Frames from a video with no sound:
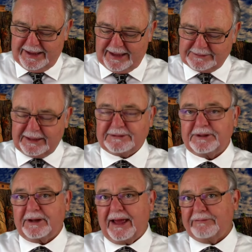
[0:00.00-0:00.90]
as they
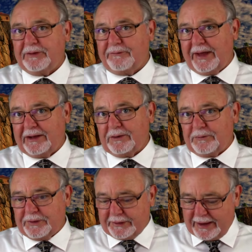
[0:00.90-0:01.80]
still have the veil
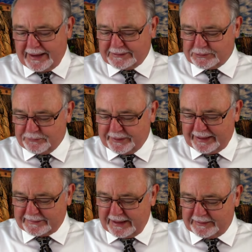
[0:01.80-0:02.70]
over their eyes over
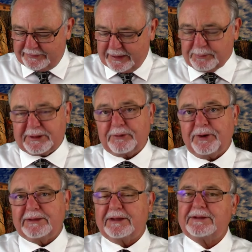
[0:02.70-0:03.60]
that kind of thing when they
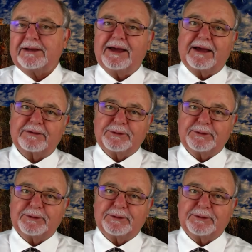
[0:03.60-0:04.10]
read the Tanakh,